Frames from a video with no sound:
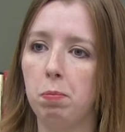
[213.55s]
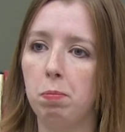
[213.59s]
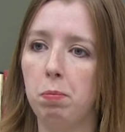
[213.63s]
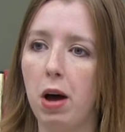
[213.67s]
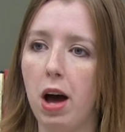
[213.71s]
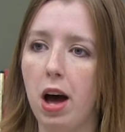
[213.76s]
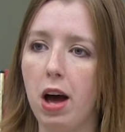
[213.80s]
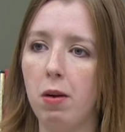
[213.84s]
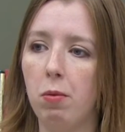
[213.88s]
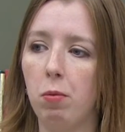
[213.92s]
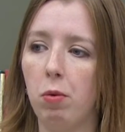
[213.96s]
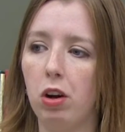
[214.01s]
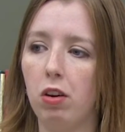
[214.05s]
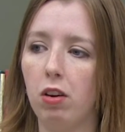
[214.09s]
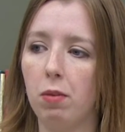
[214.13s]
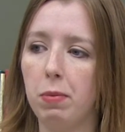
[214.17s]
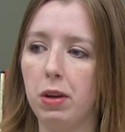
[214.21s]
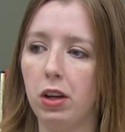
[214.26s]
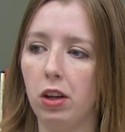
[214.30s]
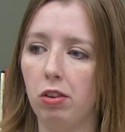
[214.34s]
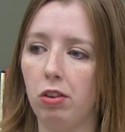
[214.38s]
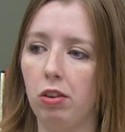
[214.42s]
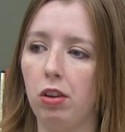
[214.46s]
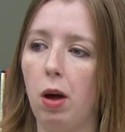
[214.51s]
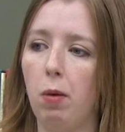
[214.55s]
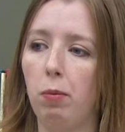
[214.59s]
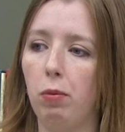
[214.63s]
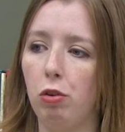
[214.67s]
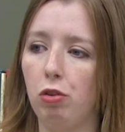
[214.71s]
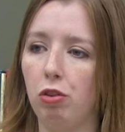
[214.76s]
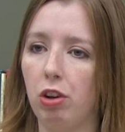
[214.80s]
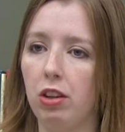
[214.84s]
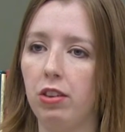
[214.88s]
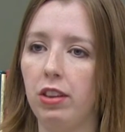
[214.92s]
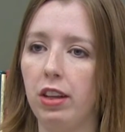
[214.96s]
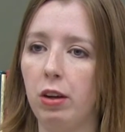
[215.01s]
But one of our biggest
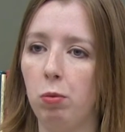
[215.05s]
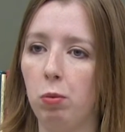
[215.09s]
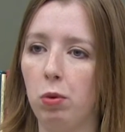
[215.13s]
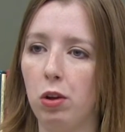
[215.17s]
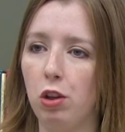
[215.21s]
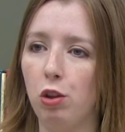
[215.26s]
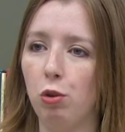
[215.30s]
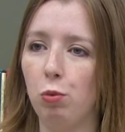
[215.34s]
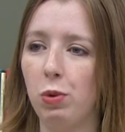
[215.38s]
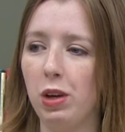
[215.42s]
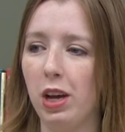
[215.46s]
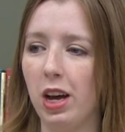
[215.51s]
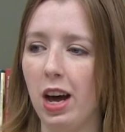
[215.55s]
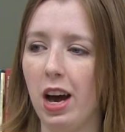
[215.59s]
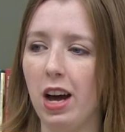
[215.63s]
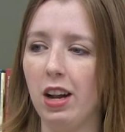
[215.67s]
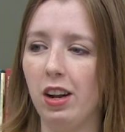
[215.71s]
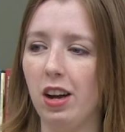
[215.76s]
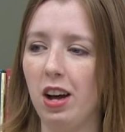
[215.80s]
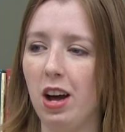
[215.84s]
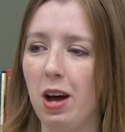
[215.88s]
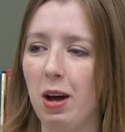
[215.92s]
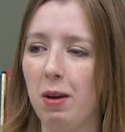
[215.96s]
accomplishments, I think, was we had